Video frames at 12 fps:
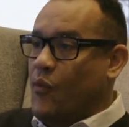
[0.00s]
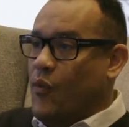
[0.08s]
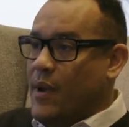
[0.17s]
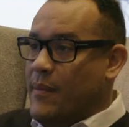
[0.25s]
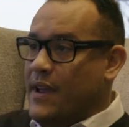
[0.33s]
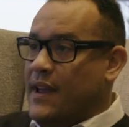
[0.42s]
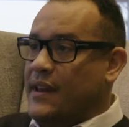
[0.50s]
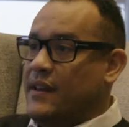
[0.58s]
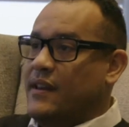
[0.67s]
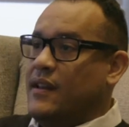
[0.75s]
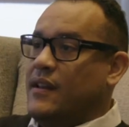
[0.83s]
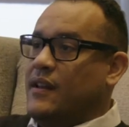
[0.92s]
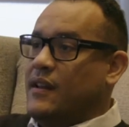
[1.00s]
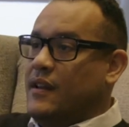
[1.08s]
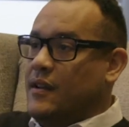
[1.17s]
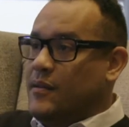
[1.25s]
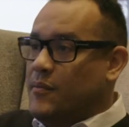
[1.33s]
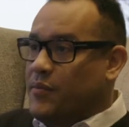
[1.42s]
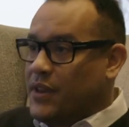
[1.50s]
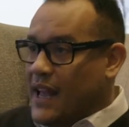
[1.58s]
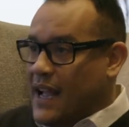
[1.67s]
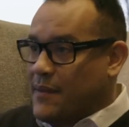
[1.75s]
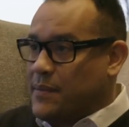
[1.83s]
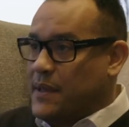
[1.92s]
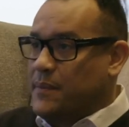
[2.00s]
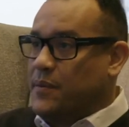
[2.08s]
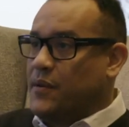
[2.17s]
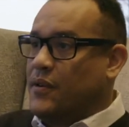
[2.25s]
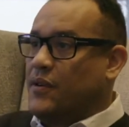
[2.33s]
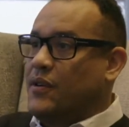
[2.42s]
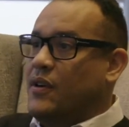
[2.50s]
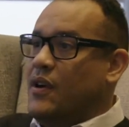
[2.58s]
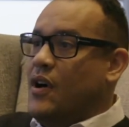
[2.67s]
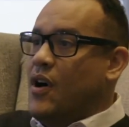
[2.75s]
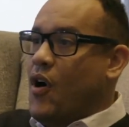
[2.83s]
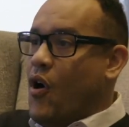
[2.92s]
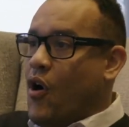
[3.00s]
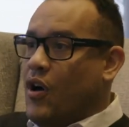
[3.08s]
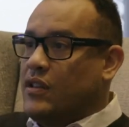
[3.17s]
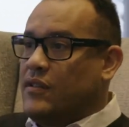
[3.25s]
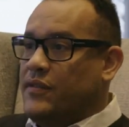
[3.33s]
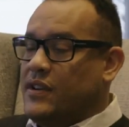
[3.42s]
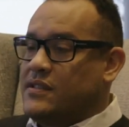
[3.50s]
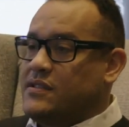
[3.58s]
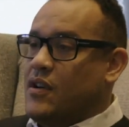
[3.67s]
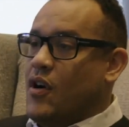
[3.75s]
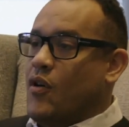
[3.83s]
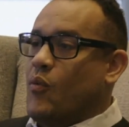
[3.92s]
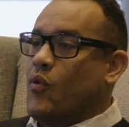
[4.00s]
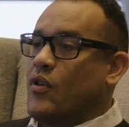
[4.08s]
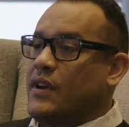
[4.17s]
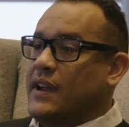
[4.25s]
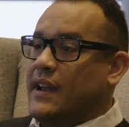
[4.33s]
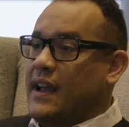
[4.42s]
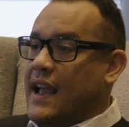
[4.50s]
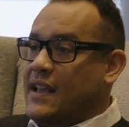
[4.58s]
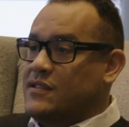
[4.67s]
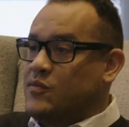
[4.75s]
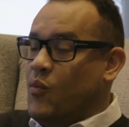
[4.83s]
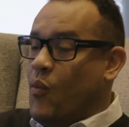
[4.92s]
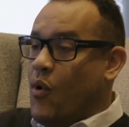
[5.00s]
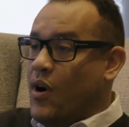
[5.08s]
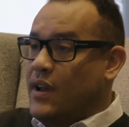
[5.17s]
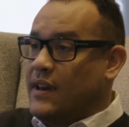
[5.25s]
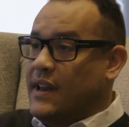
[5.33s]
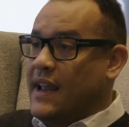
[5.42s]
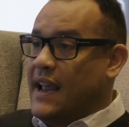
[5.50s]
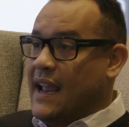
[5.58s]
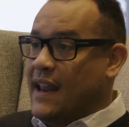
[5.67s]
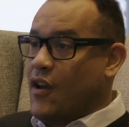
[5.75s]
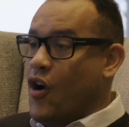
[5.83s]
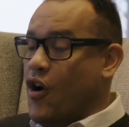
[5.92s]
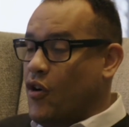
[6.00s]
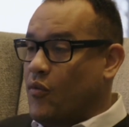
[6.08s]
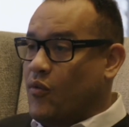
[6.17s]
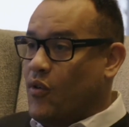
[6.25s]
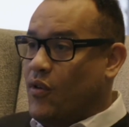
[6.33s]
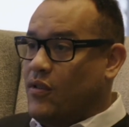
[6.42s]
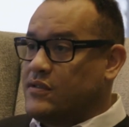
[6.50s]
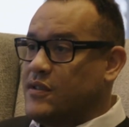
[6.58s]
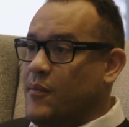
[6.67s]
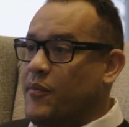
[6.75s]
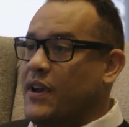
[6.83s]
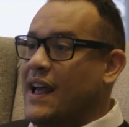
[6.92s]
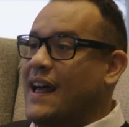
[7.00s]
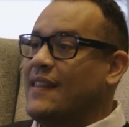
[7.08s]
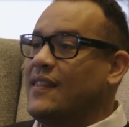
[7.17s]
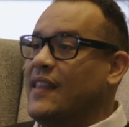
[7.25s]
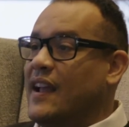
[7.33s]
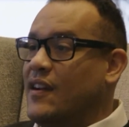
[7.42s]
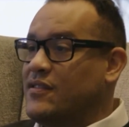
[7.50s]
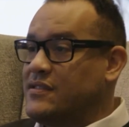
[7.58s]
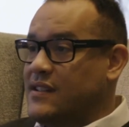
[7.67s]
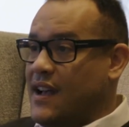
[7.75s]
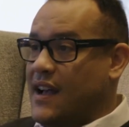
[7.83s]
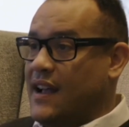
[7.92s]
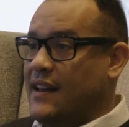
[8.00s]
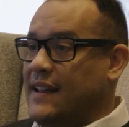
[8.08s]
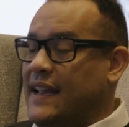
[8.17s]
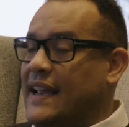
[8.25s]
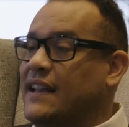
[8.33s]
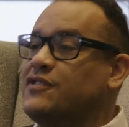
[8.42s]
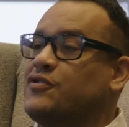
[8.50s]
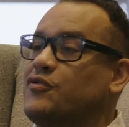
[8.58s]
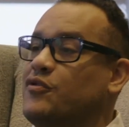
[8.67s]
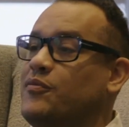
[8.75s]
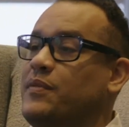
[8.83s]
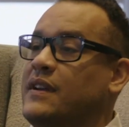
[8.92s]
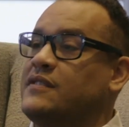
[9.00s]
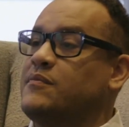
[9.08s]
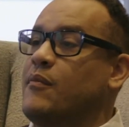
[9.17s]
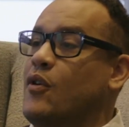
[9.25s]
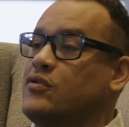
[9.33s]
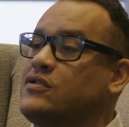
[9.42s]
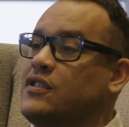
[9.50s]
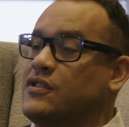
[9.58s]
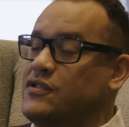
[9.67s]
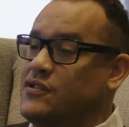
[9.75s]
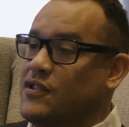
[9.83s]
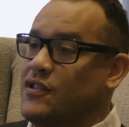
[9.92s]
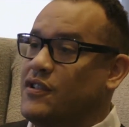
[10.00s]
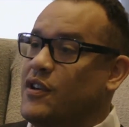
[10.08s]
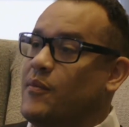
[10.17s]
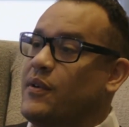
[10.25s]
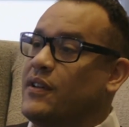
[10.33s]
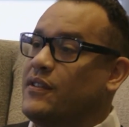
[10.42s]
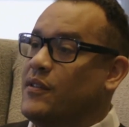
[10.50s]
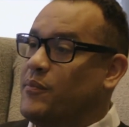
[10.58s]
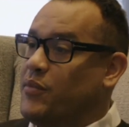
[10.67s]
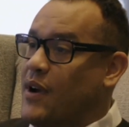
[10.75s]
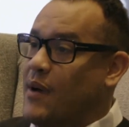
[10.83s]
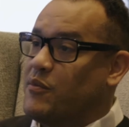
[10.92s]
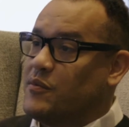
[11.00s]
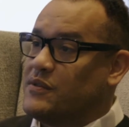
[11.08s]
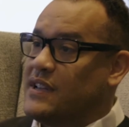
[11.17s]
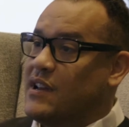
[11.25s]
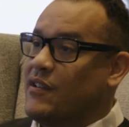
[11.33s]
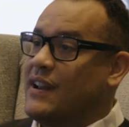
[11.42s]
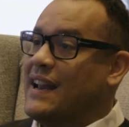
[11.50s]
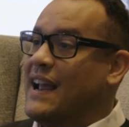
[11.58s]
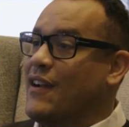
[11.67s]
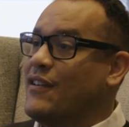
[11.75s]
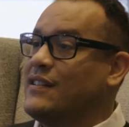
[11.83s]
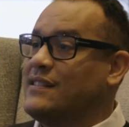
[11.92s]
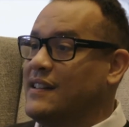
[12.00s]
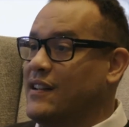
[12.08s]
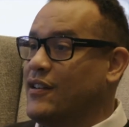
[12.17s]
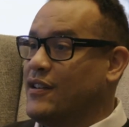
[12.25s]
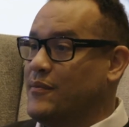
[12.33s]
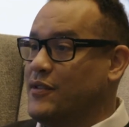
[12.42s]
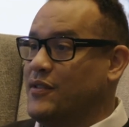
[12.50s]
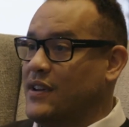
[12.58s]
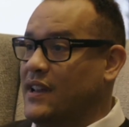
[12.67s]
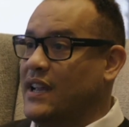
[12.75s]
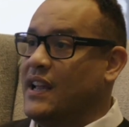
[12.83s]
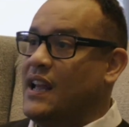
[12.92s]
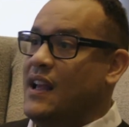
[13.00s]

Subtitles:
women, Black people, all of us are working as one in our roles, but on their side, each group is most concerned about the problems that are inherent to their community.